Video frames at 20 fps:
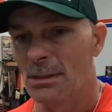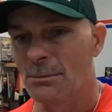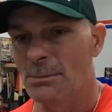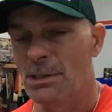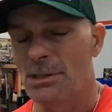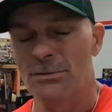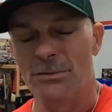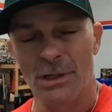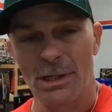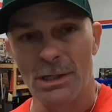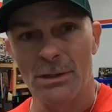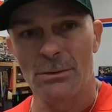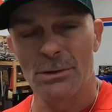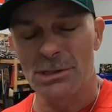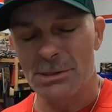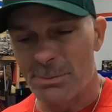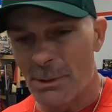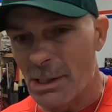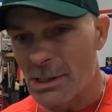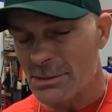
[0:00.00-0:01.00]
he's very
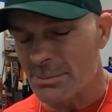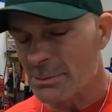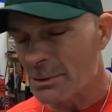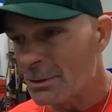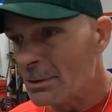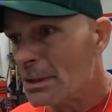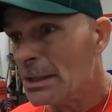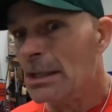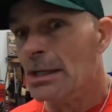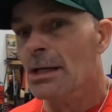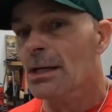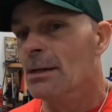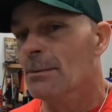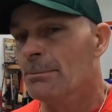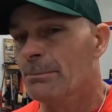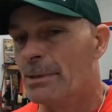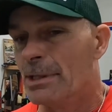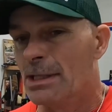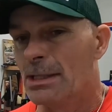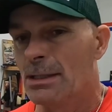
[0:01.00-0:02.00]
responsible.
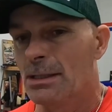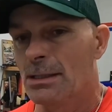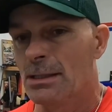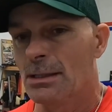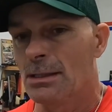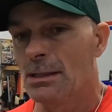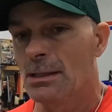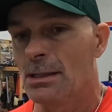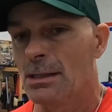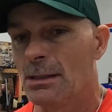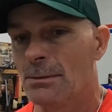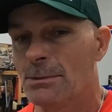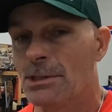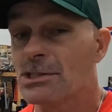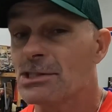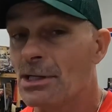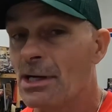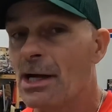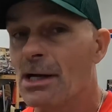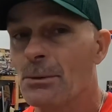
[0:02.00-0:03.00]
But this
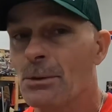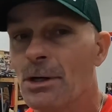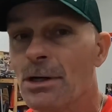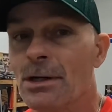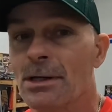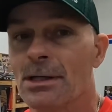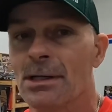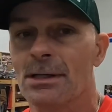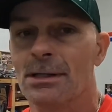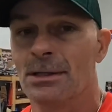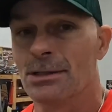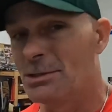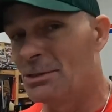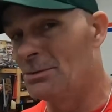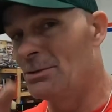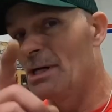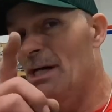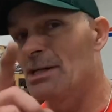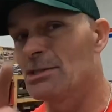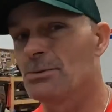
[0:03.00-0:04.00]
is a lot of work.
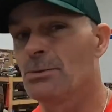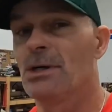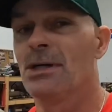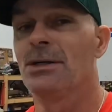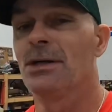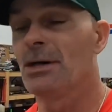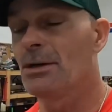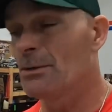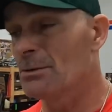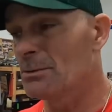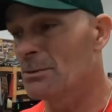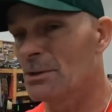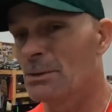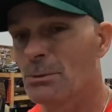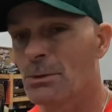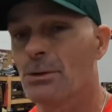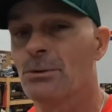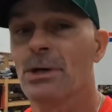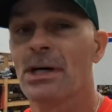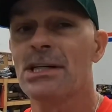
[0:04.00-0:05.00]
You guys well know, when
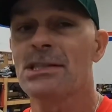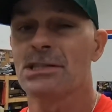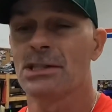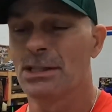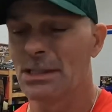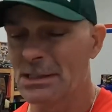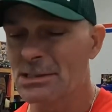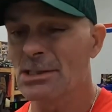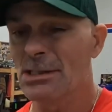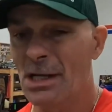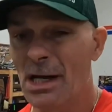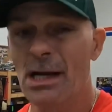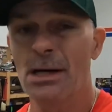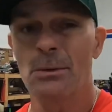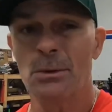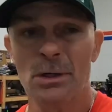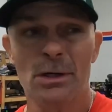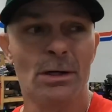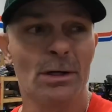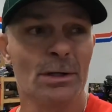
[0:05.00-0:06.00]
we're racing, it's a lot
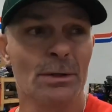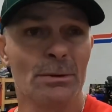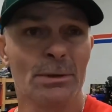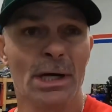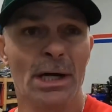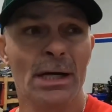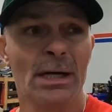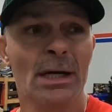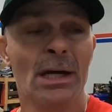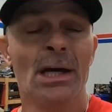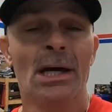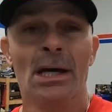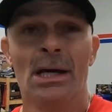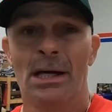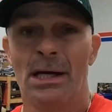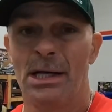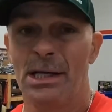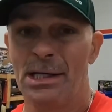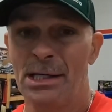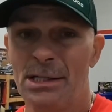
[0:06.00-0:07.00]
of work, okay?
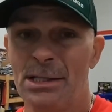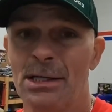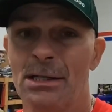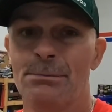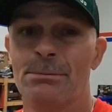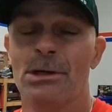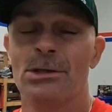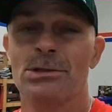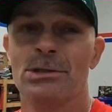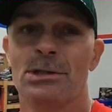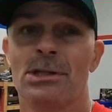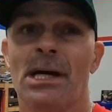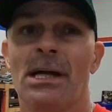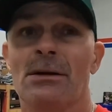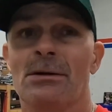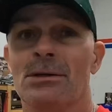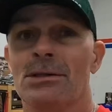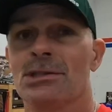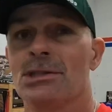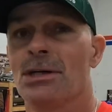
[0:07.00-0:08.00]
And he did most of that
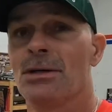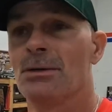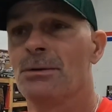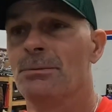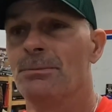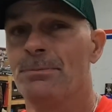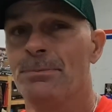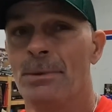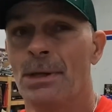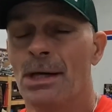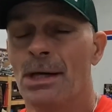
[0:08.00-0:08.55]
on his own